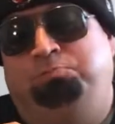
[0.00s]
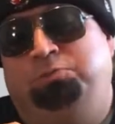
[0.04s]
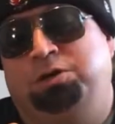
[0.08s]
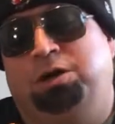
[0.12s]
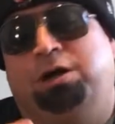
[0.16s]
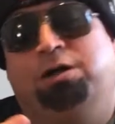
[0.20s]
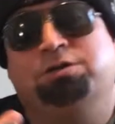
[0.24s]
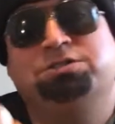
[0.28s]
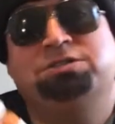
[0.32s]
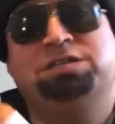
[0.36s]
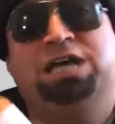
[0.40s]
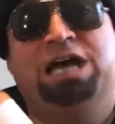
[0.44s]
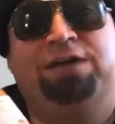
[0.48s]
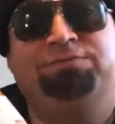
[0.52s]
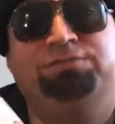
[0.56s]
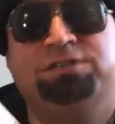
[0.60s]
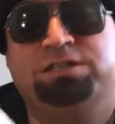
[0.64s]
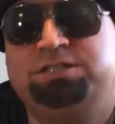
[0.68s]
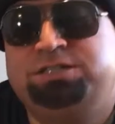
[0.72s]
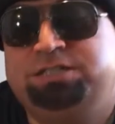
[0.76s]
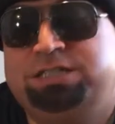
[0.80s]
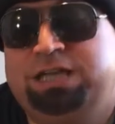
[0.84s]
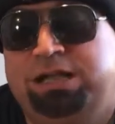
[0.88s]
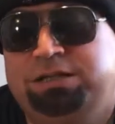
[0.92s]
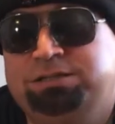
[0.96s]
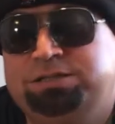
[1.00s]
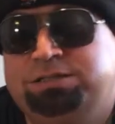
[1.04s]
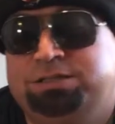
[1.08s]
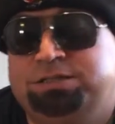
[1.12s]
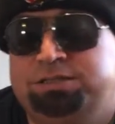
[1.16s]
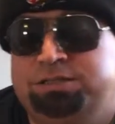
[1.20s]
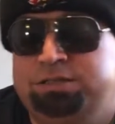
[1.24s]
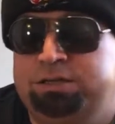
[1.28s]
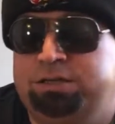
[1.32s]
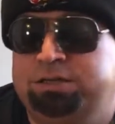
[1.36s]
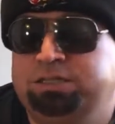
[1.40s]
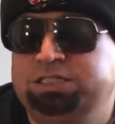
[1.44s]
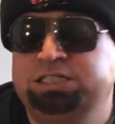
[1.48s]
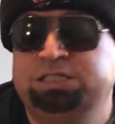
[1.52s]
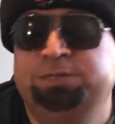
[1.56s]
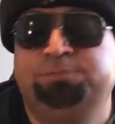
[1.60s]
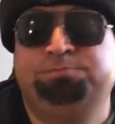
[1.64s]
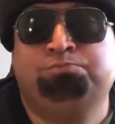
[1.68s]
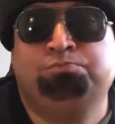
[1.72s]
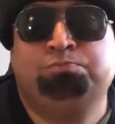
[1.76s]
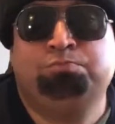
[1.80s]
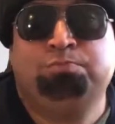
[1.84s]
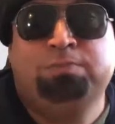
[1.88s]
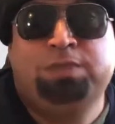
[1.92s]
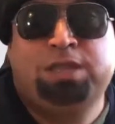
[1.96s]
We also have this salsa sauce,
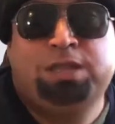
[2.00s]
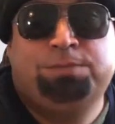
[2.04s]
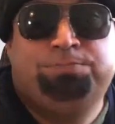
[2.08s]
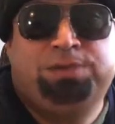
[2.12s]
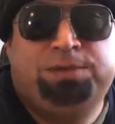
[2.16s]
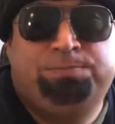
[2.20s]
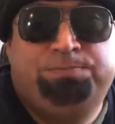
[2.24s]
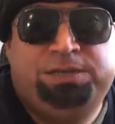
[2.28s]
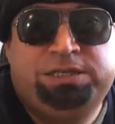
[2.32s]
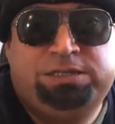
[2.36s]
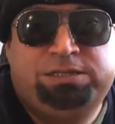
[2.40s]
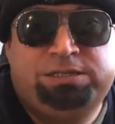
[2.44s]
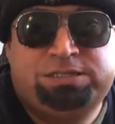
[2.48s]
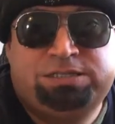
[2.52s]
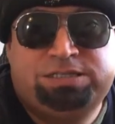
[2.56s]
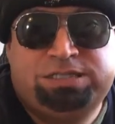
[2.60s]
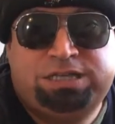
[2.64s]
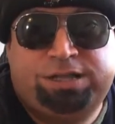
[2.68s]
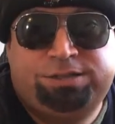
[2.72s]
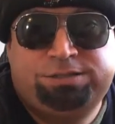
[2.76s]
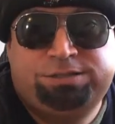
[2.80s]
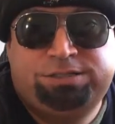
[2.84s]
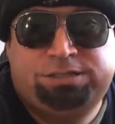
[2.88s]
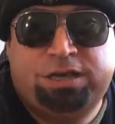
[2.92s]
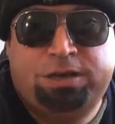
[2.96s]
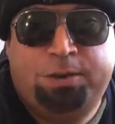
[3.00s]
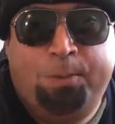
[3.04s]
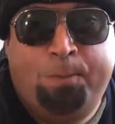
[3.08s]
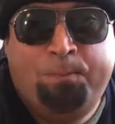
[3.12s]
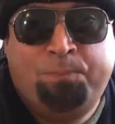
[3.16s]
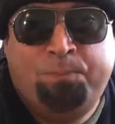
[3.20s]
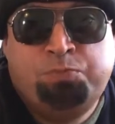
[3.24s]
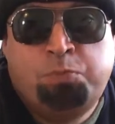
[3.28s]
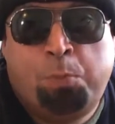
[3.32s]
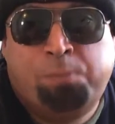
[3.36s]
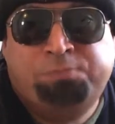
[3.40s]
pepita salsa.